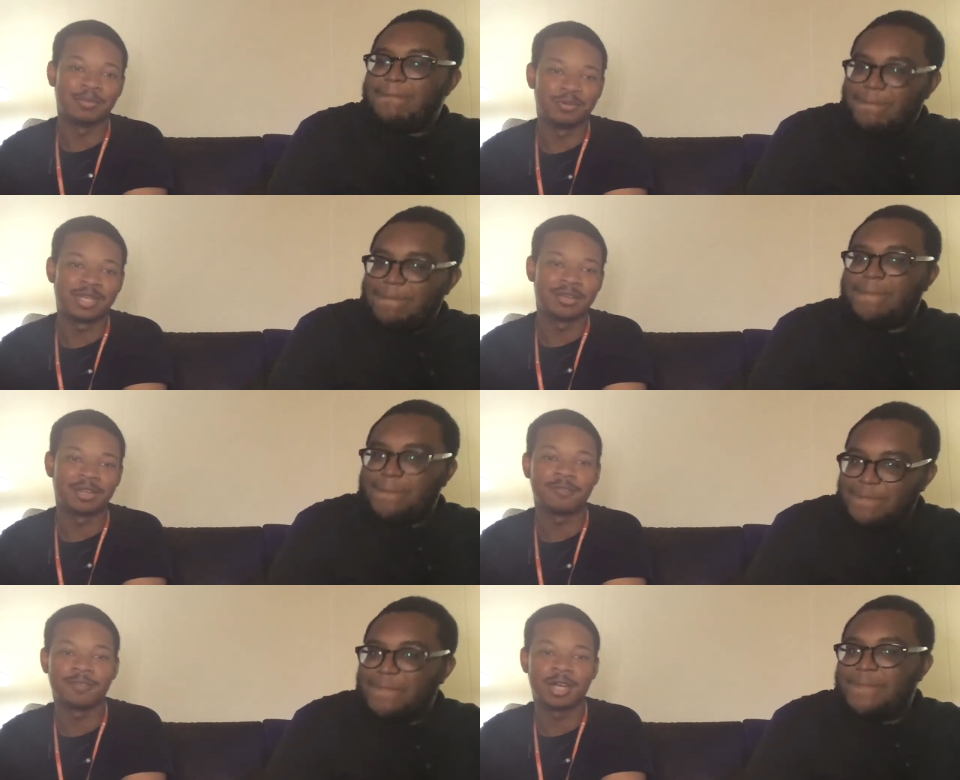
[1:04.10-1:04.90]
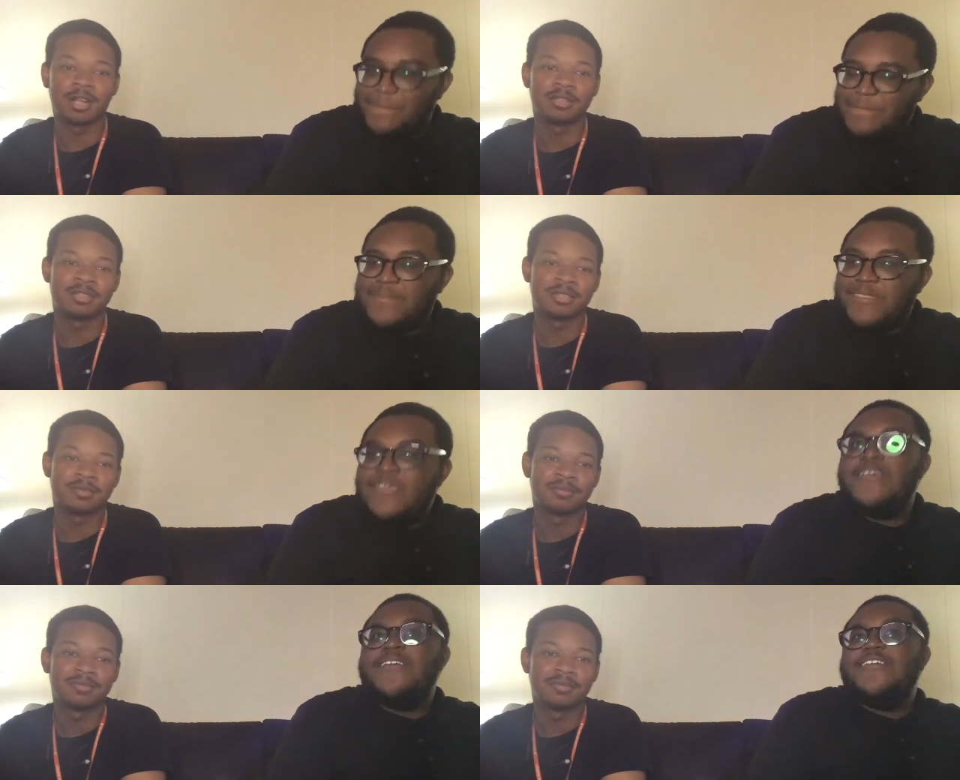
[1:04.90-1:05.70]
Speaker 1: moved down here for college.
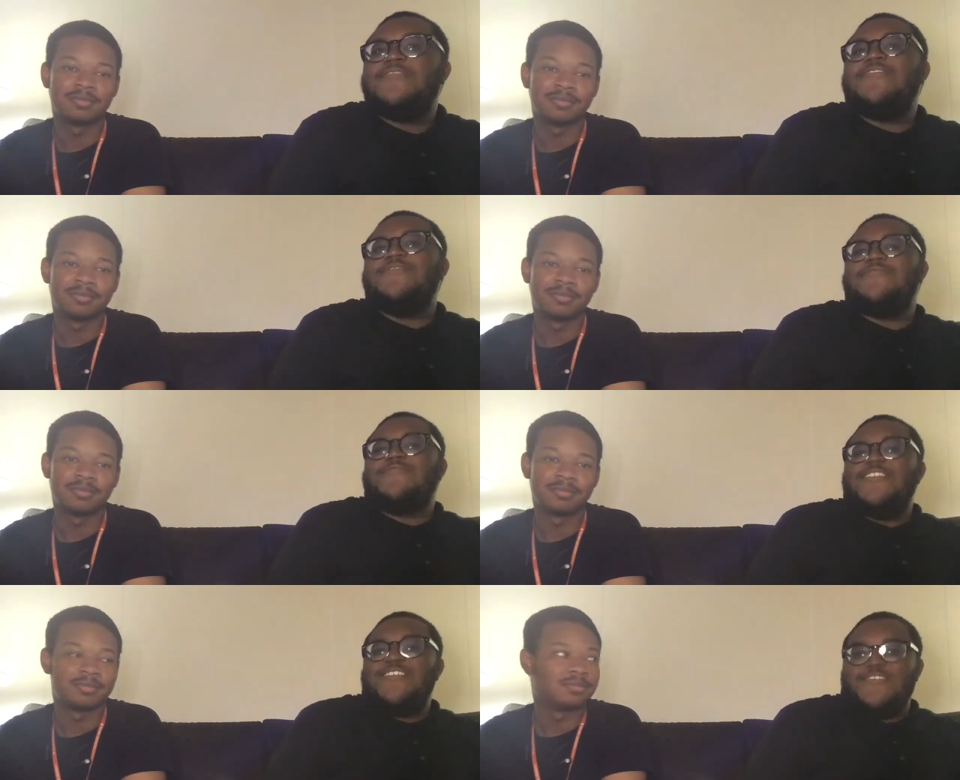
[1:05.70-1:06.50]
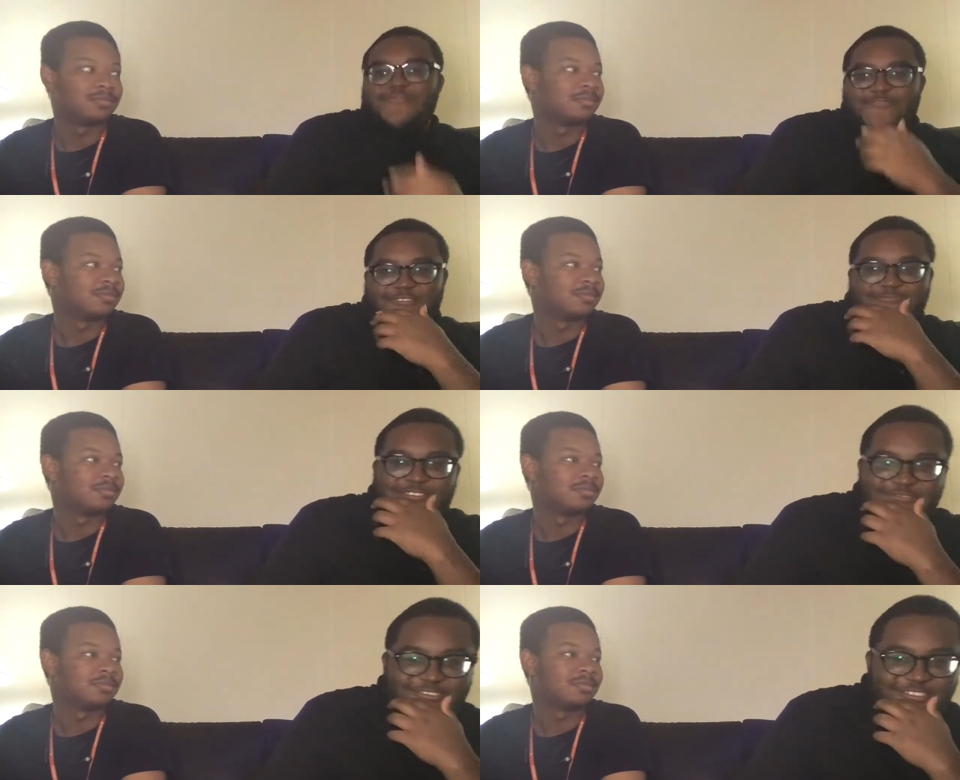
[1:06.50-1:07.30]
Speaker 2: It's interesting you're from
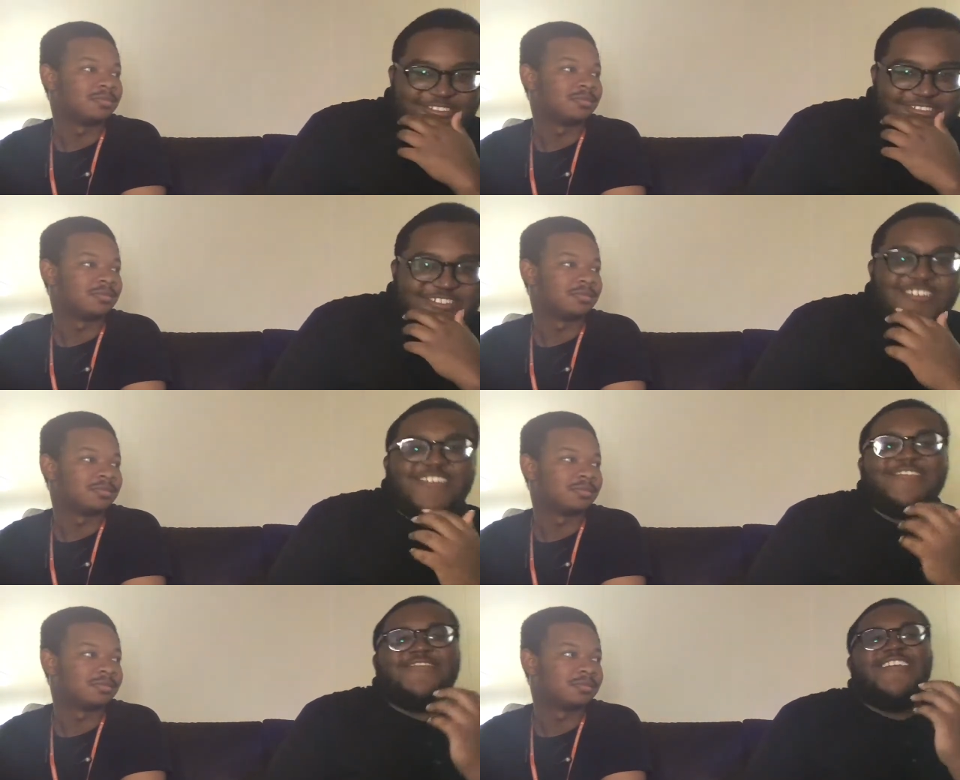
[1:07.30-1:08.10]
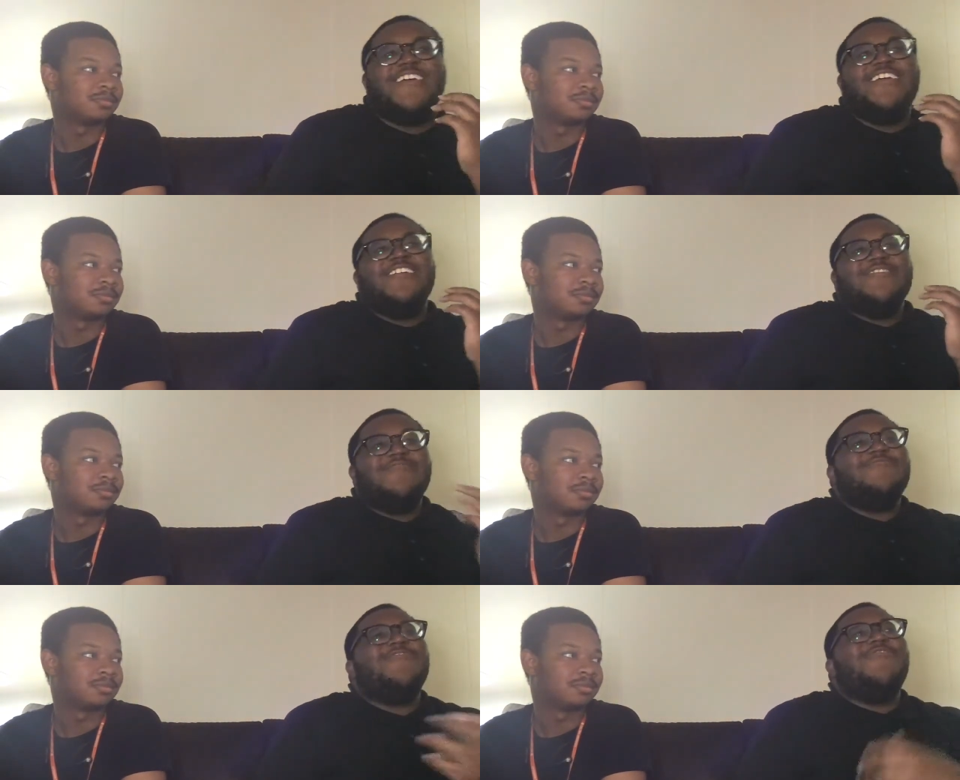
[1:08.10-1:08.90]
New York because there
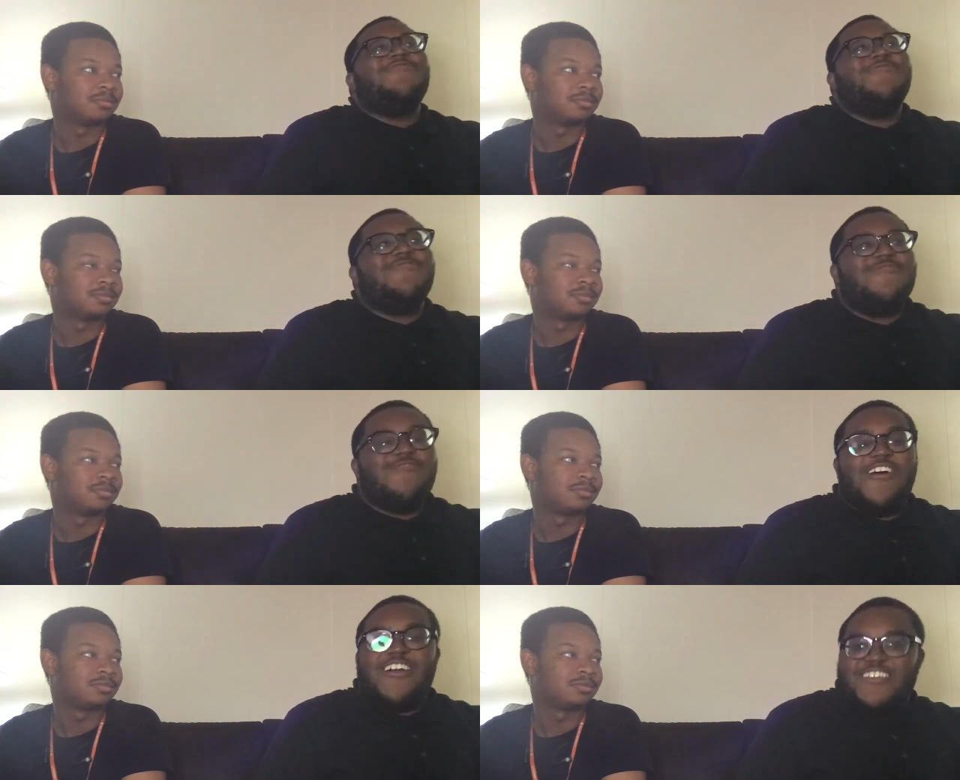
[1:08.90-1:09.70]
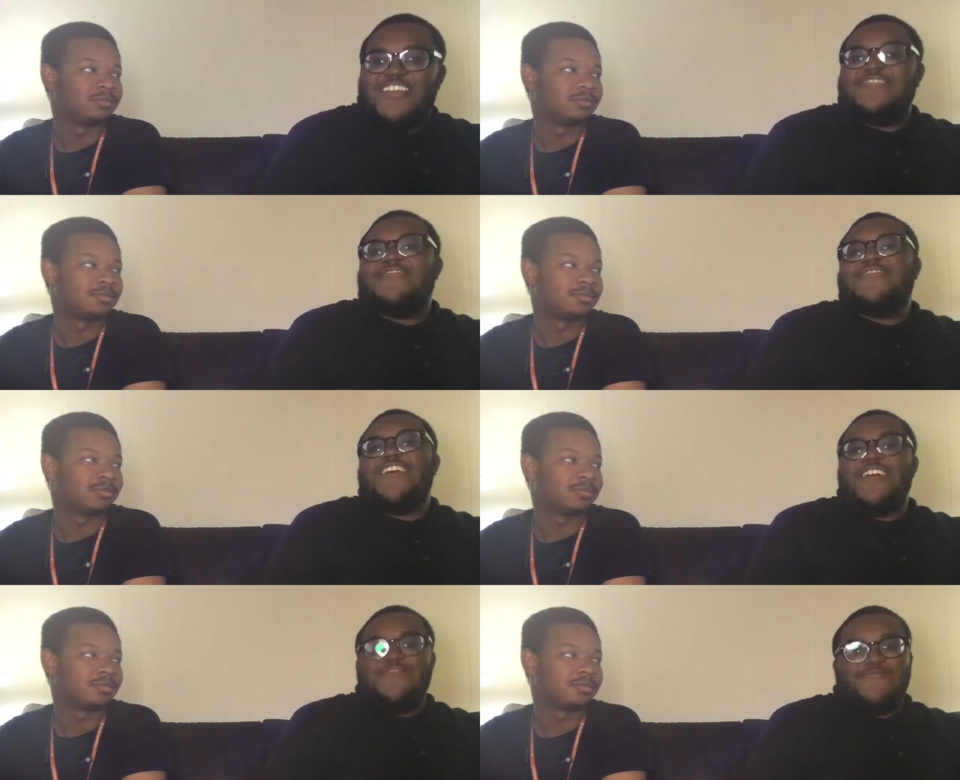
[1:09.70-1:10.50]
was also a guest
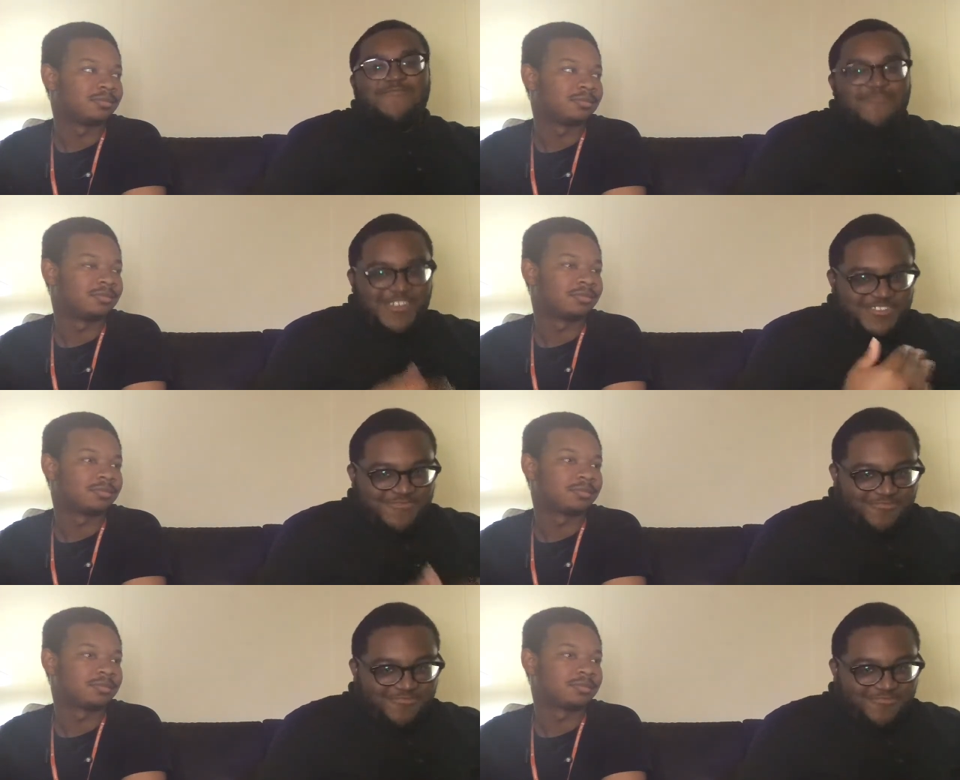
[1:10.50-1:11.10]
I've mentioned